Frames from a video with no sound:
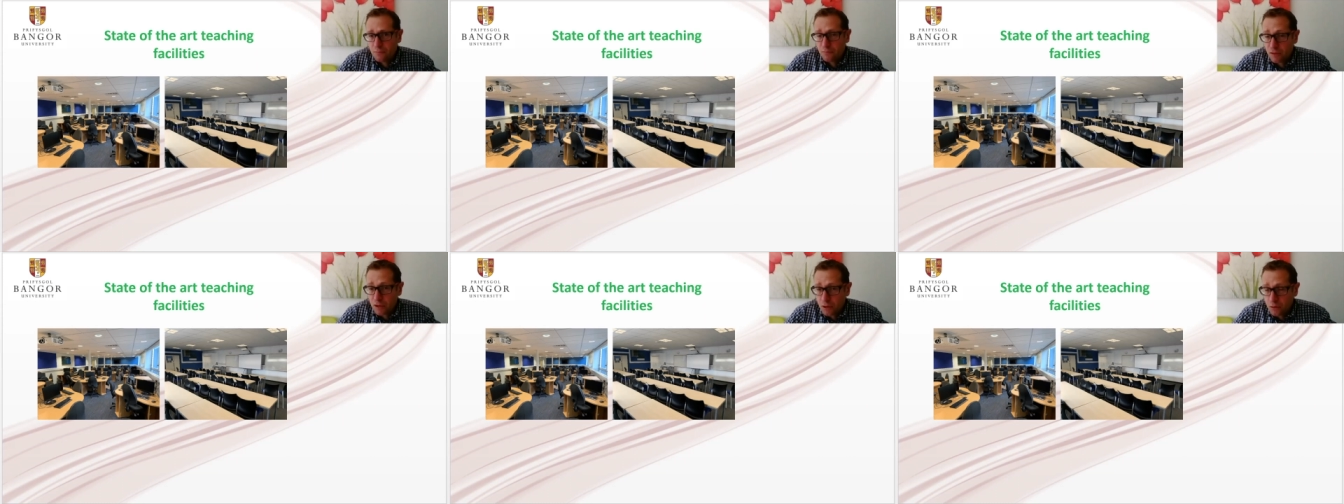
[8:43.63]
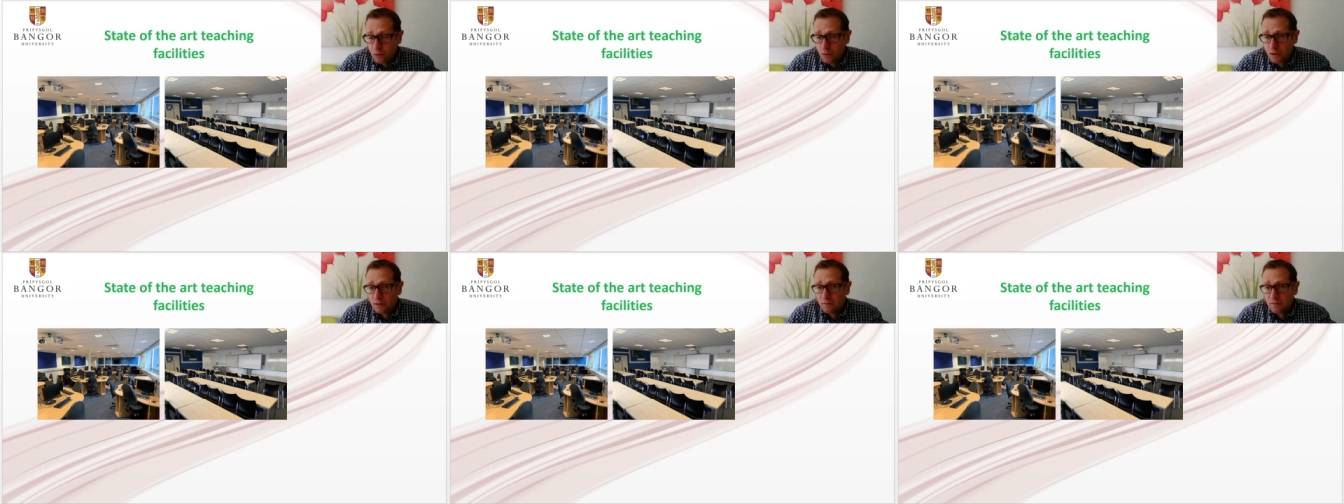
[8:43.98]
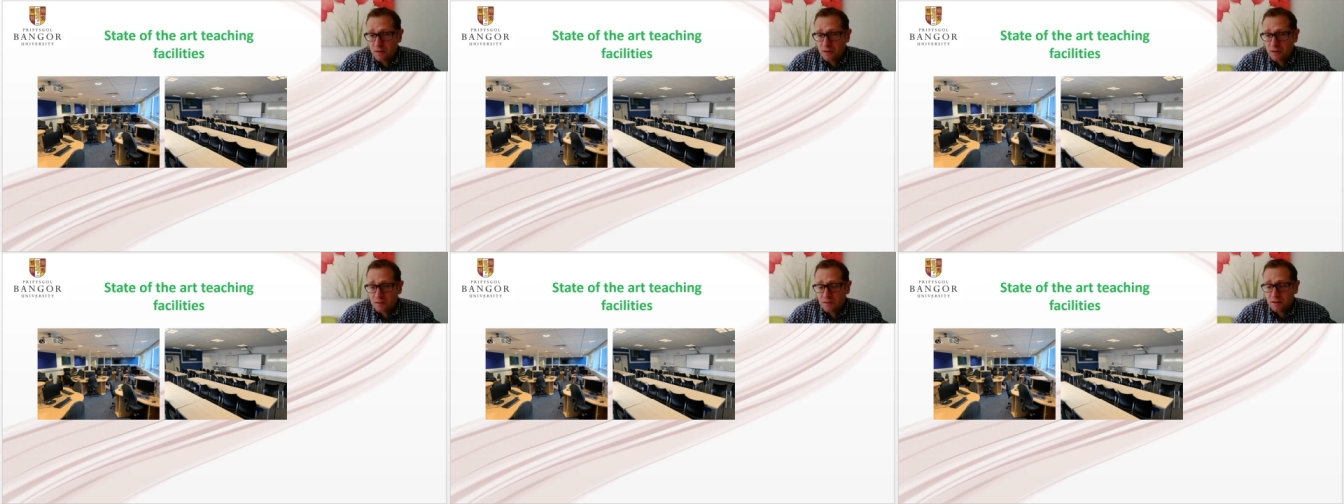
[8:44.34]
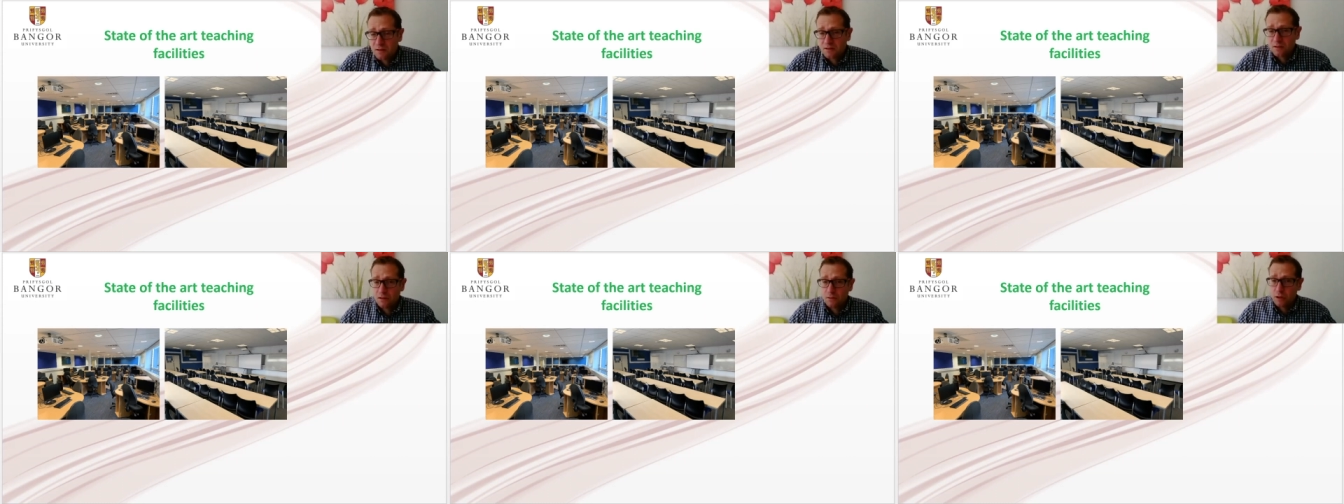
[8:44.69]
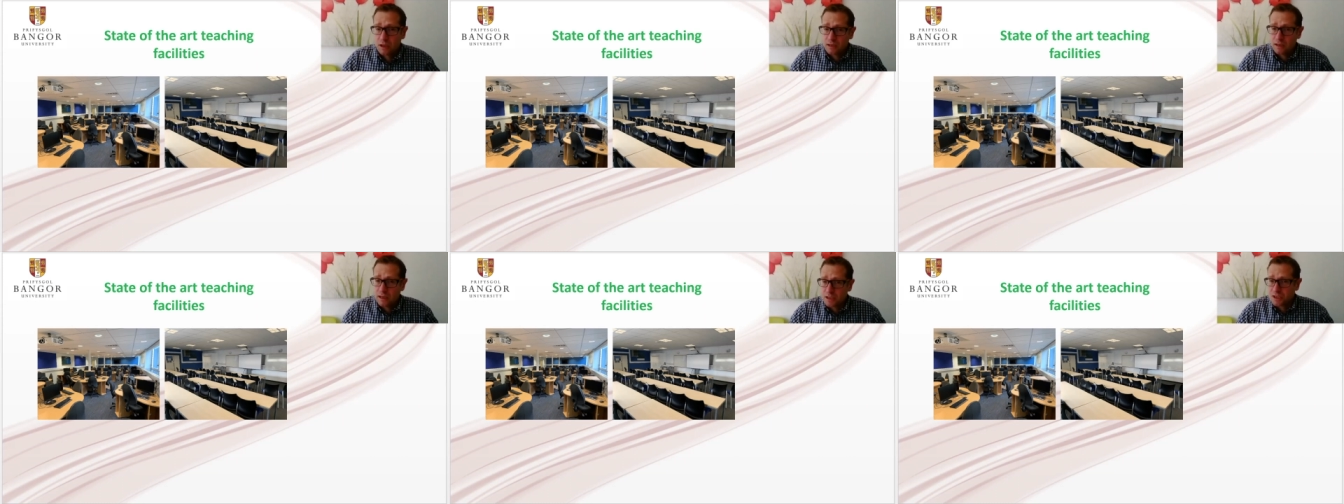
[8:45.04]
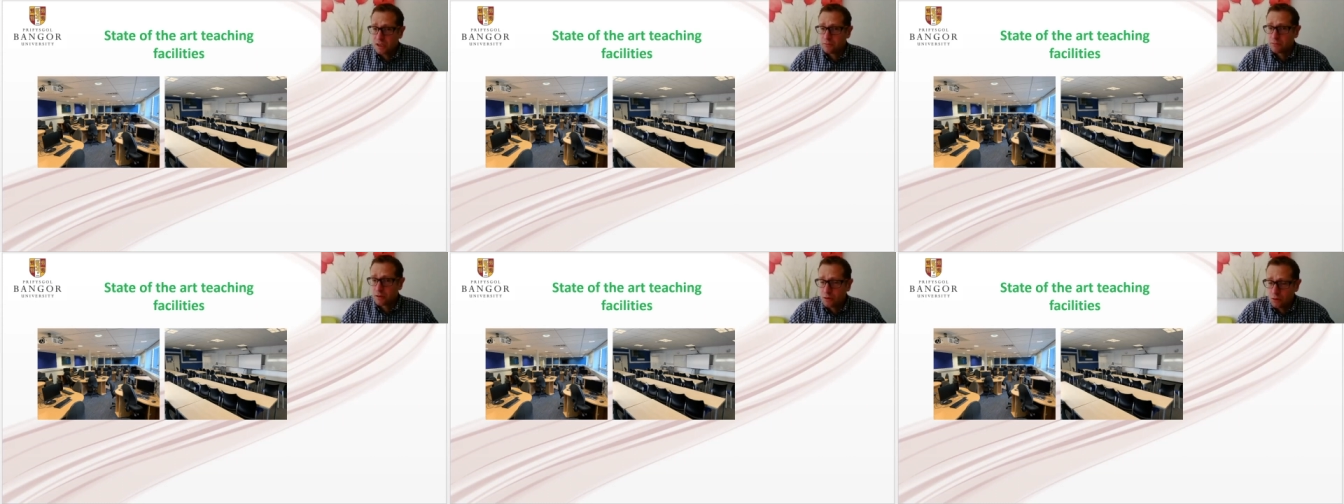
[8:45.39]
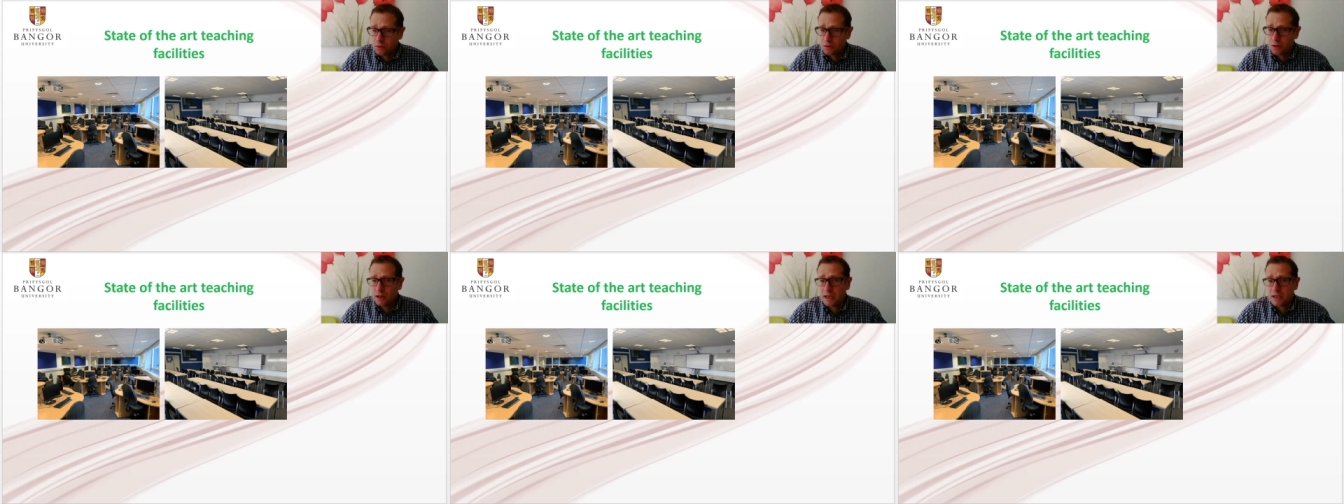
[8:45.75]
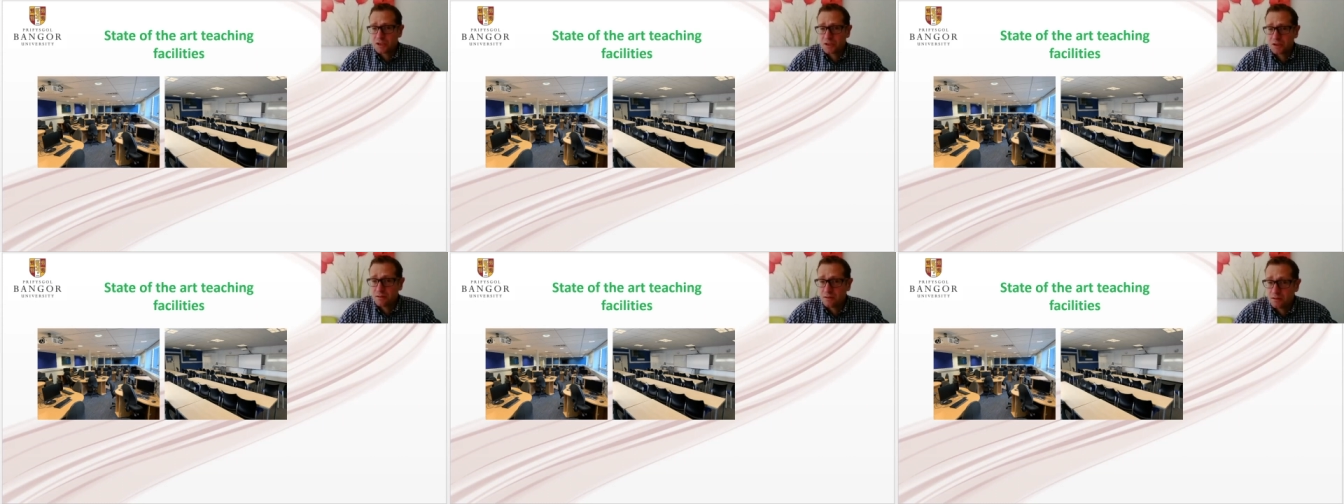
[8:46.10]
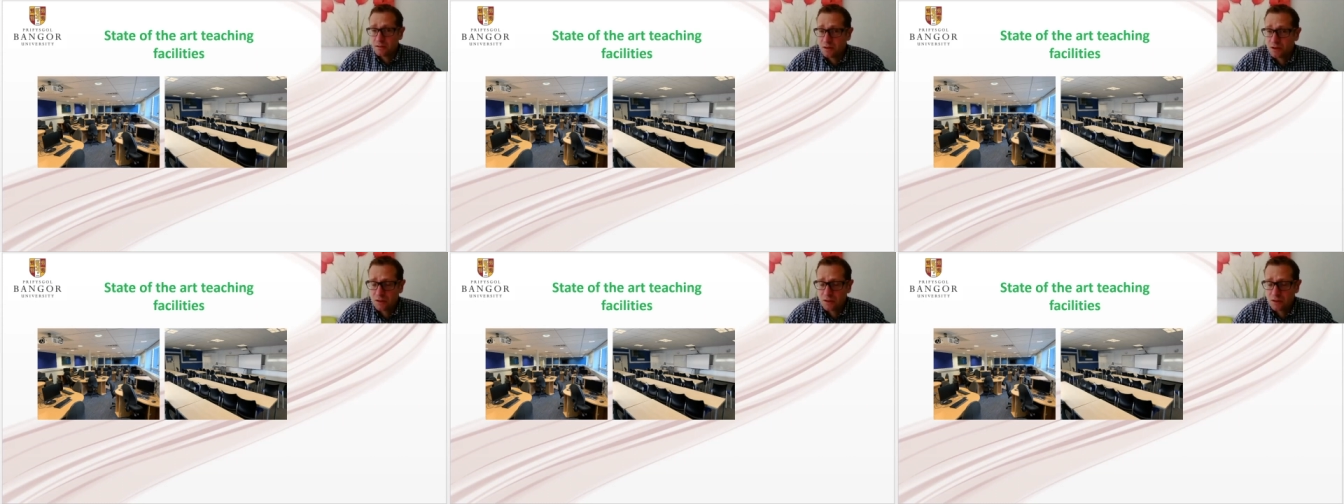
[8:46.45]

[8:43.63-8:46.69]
recording facilities so that we can actually record our lectures.